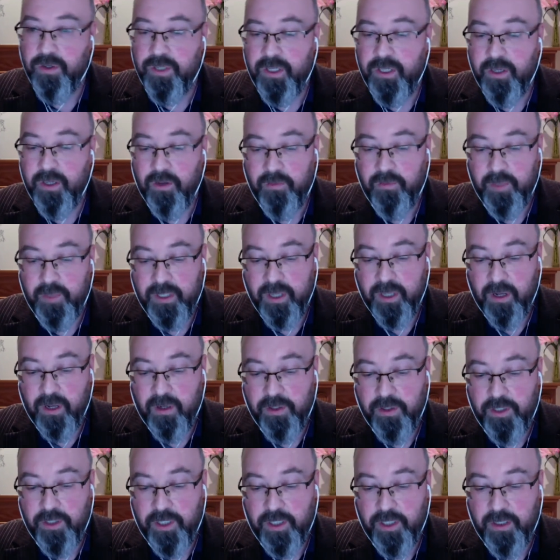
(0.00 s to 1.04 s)
of
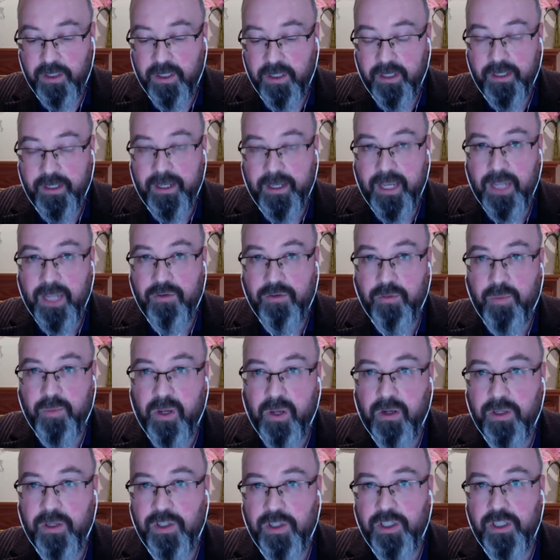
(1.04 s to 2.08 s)
mythology,
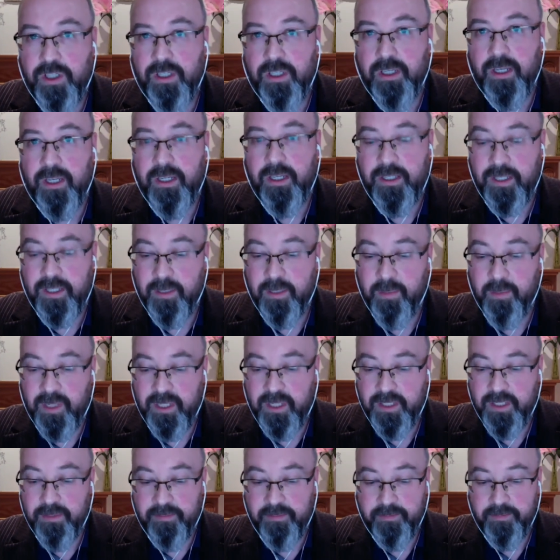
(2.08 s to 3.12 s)
anthropology, and
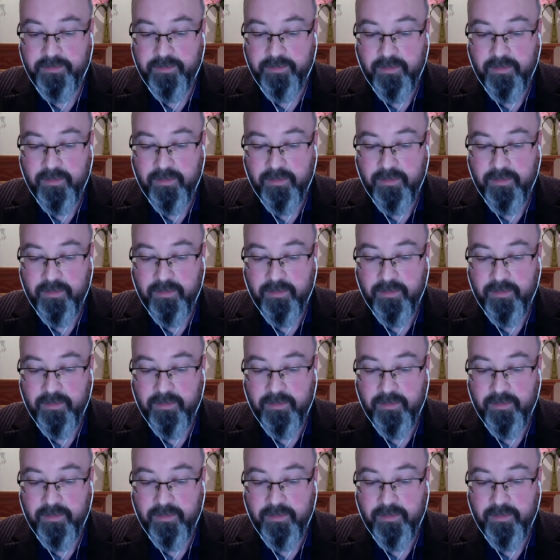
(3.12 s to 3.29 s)
symbolism,